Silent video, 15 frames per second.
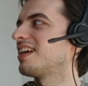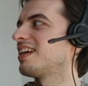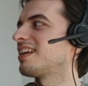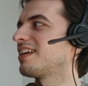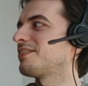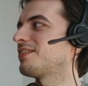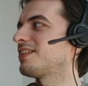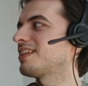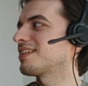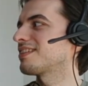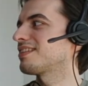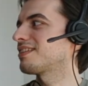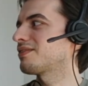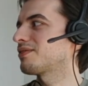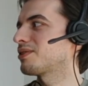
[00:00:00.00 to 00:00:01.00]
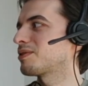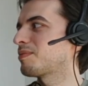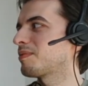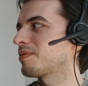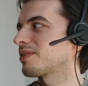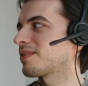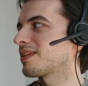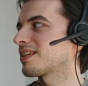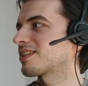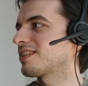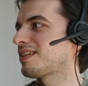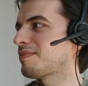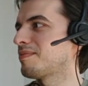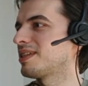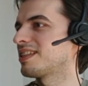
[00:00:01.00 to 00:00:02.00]
And I think a lot of those people are
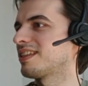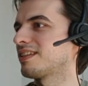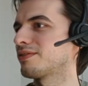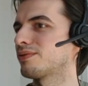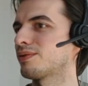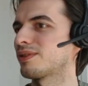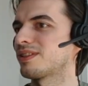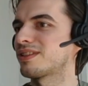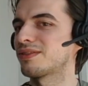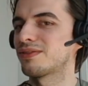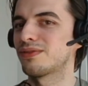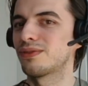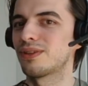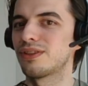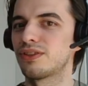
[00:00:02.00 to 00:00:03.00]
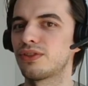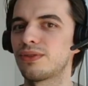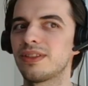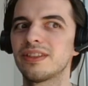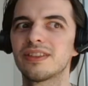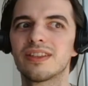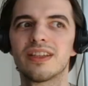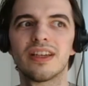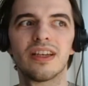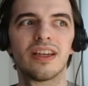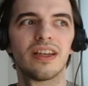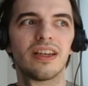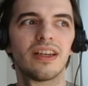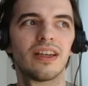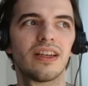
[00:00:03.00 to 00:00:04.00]
actually missing the forest for the trees.
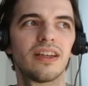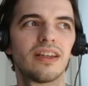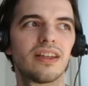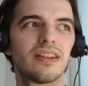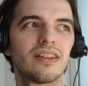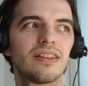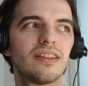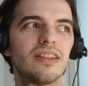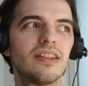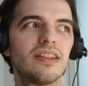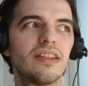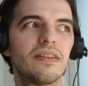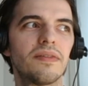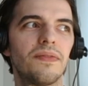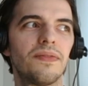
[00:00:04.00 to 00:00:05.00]
And the